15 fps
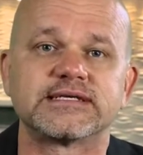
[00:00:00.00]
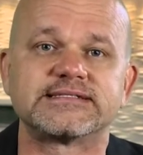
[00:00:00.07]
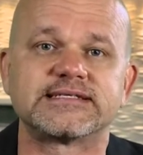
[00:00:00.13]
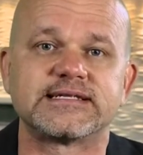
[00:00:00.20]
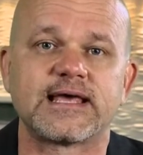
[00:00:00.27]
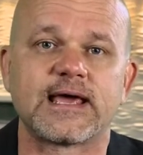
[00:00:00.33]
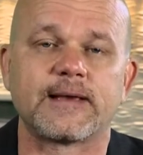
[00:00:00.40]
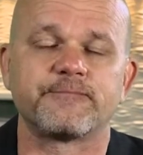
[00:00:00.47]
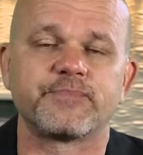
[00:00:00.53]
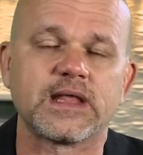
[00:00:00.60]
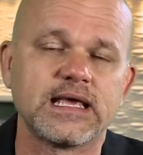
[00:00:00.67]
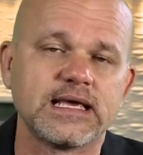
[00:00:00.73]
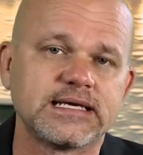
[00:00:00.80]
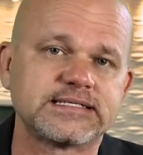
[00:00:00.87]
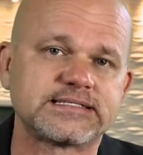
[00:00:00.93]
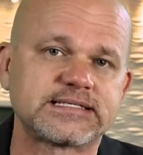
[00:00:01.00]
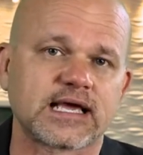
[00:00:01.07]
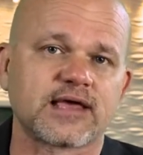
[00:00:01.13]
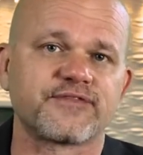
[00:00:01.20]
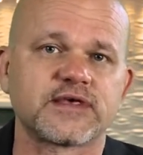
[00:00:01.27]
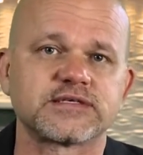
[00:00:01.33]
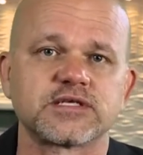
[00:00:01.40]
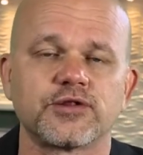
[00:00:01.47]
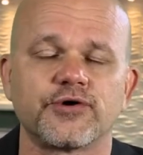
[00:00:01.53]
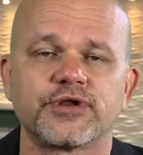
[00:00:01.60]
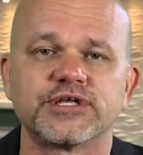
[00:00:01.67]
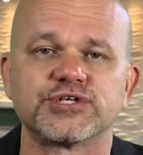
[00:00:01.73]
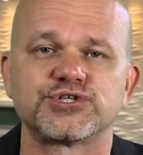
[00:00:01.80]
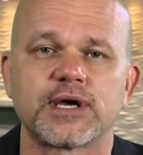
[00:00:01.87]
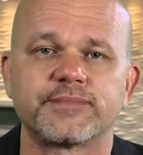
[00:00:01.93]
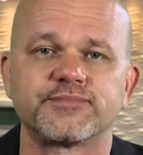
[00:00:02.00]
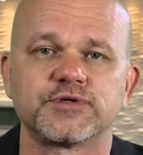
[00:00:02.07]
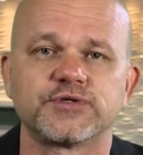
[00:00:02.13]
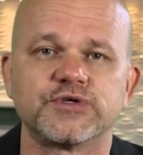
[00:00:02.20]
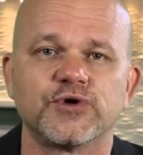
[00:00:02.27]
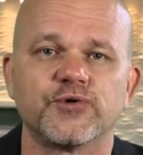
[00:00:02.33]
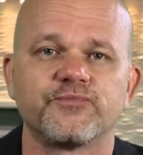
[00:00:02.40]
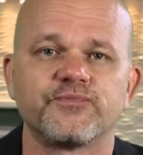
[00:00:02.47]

today. Second Thessalonians chapter 2